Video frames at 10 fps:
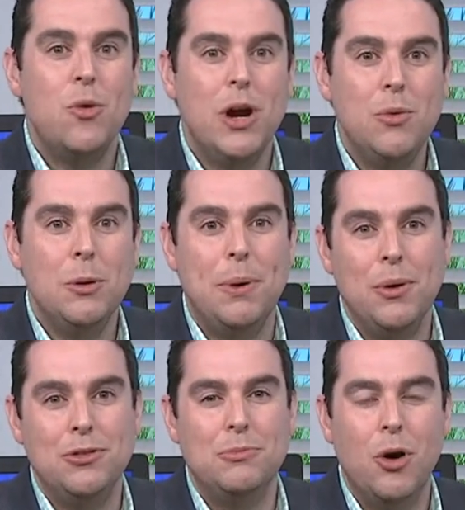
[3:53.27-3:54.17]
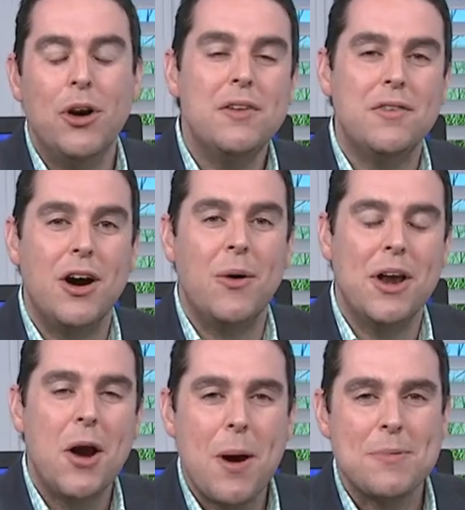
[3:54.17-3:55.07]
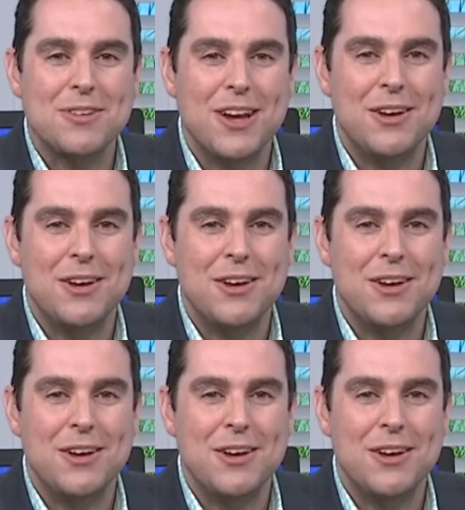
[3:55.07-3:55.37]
We will post more info on our website,